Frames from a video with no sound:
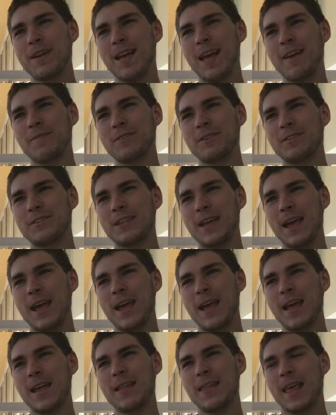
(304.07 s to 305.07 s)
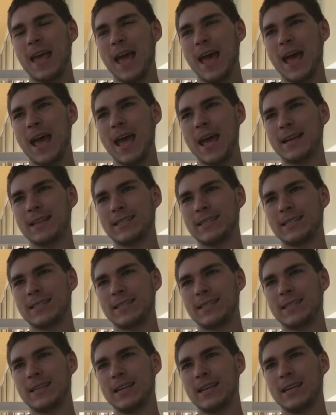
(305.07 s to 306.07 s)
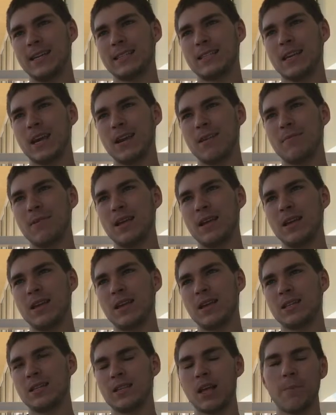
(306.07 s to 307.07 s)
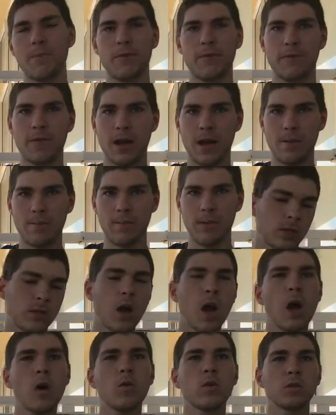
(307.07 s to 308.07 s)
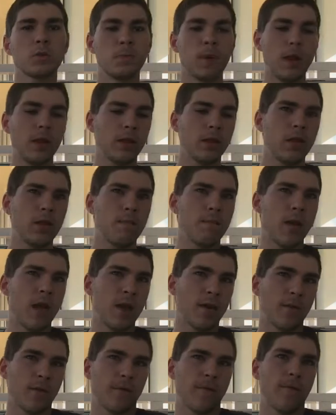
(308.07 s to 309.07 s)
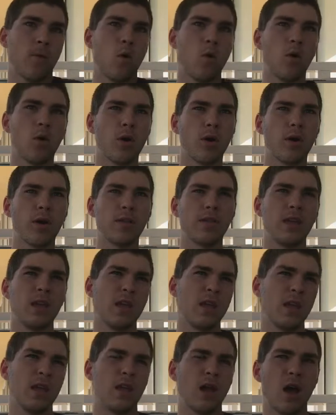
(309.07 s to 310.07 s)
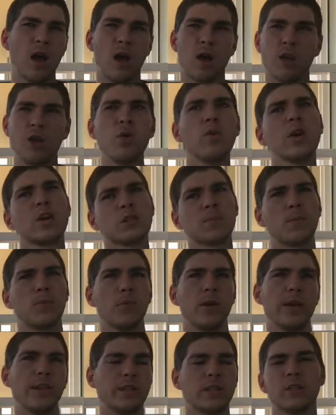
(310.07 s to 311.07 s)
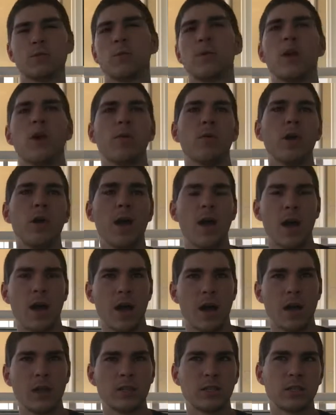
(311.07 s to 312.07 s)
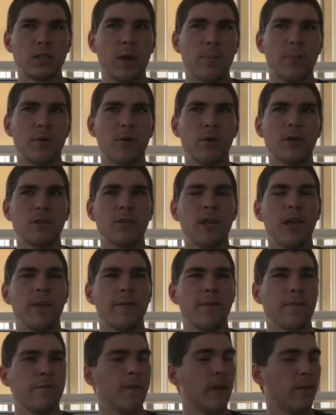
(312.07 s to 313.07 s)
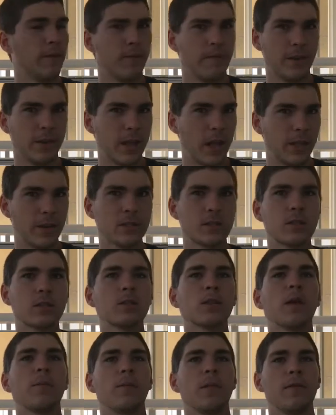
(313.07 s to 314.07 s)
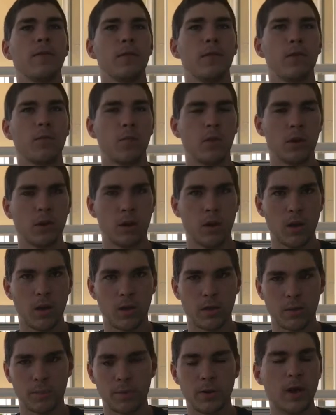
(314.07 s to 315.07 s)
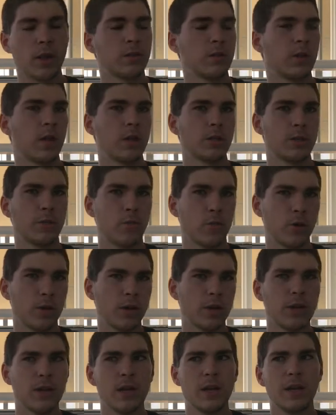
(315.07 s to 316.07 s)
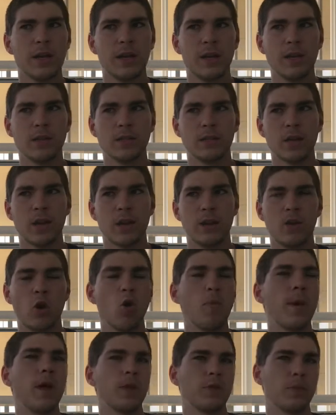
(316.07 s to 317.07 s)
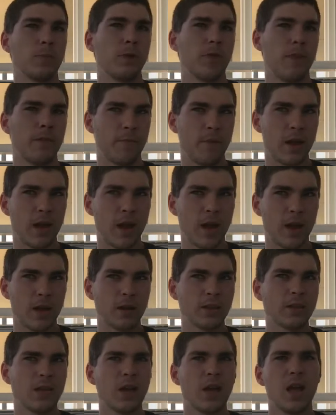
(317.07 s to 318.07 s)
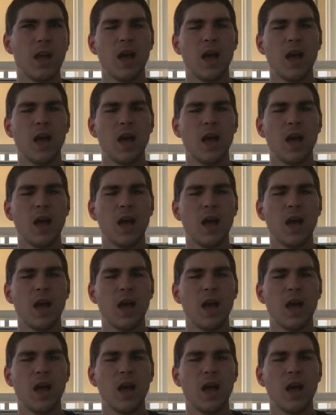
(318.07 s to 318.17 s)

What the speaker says: going to have to say that it's going to be Semper Fi. The song was mainly meant for the U.S. Marines, as we know. Semper de Fidelis, I believe is what the pronunciation for it is. No man should be left behind.